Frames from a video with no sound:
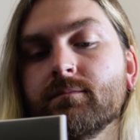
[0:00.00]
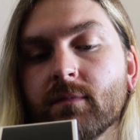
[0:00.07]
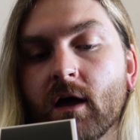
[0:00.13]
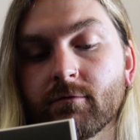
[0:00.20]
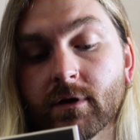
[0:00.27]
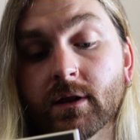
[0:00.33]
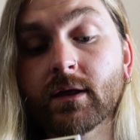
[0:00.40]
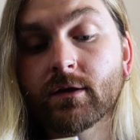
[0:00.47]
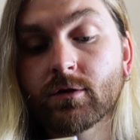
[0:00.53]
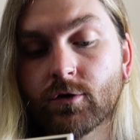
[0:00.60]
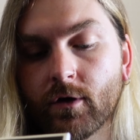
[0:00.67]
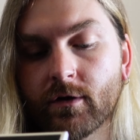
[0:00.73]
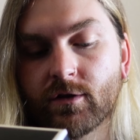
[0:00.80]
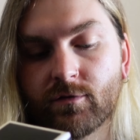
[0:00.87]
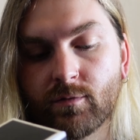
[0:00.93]
I really
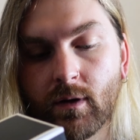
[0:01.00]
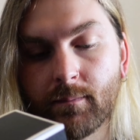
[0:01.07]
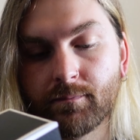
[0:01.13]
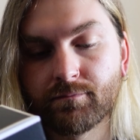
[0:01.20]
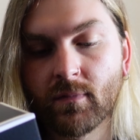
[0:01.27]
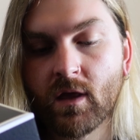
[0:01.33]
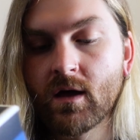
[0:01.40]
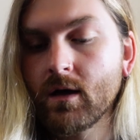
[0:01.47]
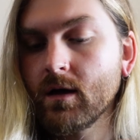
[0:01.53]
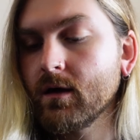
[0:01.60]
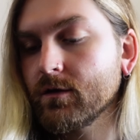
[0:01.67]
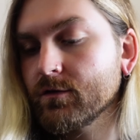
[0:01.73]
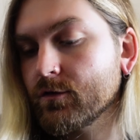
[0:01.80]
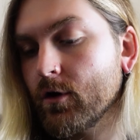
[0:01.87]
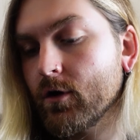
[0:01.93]
enjoy this one.
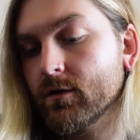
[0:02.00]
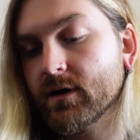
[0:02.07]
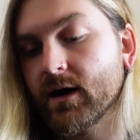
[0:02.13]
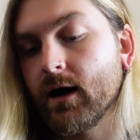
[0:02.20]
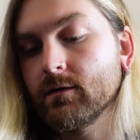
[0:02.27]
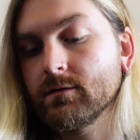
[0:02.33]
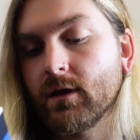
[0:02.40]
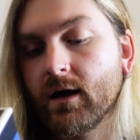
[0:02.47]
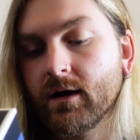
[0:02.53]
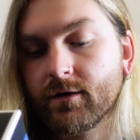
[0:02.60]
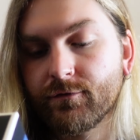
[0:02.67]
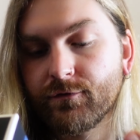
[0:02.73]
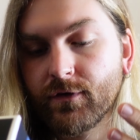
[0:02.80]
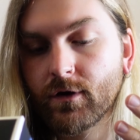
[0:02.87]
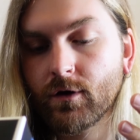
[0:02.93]
So, Karl
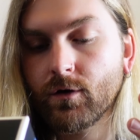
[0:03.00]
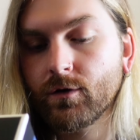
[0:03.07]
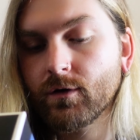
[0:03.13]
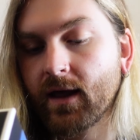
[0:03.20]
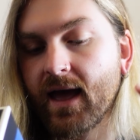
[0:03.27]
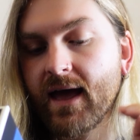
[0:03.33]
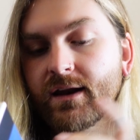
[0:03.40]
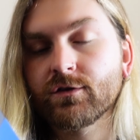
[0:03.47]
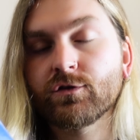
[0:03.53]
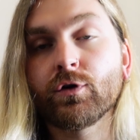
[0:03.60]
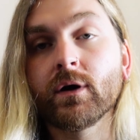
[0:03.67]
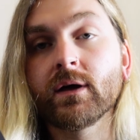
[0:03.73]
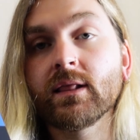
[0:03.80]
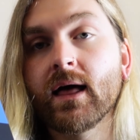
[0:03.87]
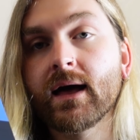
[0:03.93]
Lagerfeld, Eau de
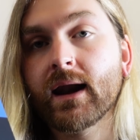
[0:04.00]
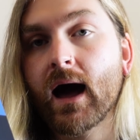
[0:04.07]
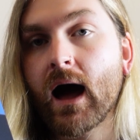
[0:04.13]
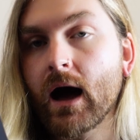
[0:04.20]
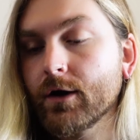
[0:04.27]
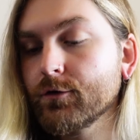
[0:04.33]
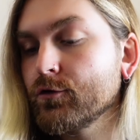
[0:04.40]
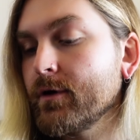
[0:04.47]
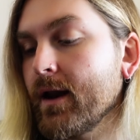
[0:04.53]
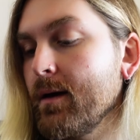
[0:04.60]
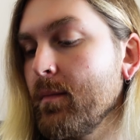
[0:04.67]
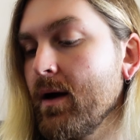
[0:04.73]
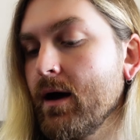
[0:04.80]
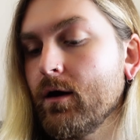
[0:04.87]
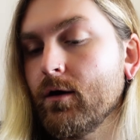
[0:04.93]
Toilette, 100
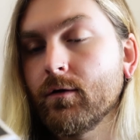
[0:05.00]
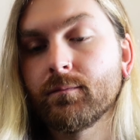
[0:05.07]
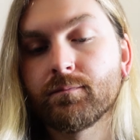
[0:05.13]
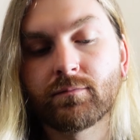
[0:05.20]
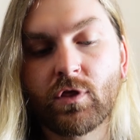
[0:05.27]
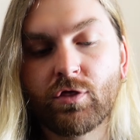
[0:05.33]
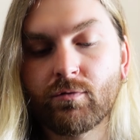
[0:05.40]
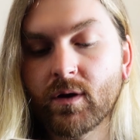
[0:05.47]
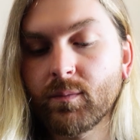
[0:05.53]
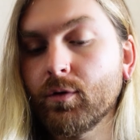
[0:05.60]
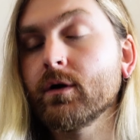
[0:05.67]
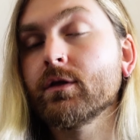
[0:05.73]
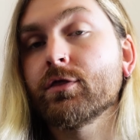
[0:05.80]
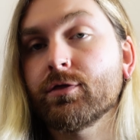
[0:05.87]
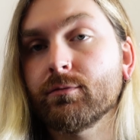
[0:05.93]
ml,
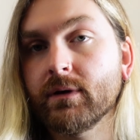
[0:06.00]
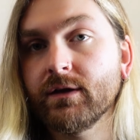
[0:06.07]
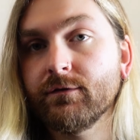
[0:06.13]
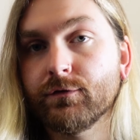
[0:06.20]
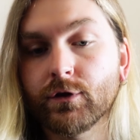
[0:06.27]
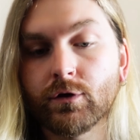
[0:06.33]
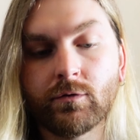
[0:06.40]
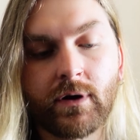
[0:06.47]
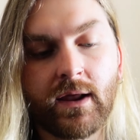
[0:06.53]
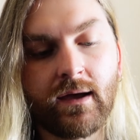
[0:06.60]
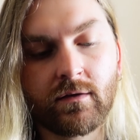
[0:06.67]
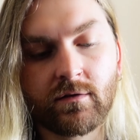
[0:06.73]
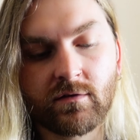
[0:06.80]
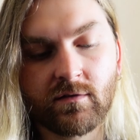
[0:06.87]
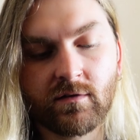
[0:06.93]
3.3 fluid
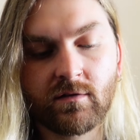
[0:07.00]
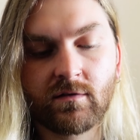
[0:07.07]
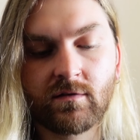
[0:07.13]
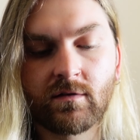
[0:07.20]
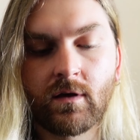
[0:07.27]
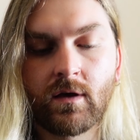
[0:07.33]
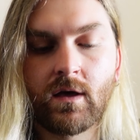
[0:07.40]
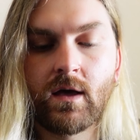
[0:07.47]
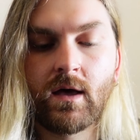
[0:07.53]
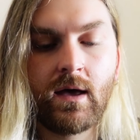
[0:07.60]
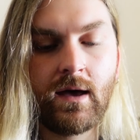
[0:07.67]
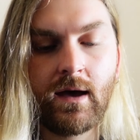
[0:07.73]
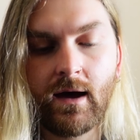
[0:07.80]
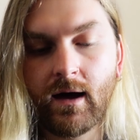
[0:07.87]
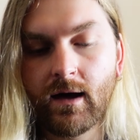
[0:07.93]
ounces.
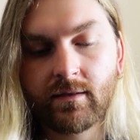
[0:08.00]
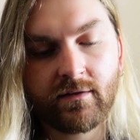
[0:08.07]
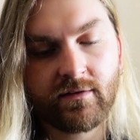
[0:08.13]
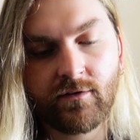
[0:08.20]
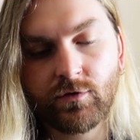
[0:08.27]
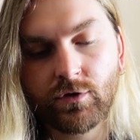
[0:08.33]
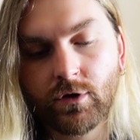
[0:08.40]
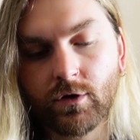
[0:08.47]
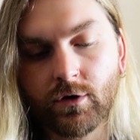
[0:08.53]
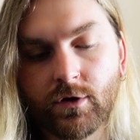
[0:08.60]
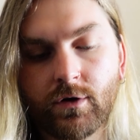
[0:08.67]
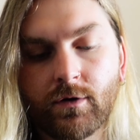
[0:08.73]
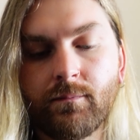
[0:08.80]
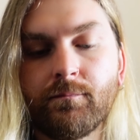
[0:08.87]
Let's have a look.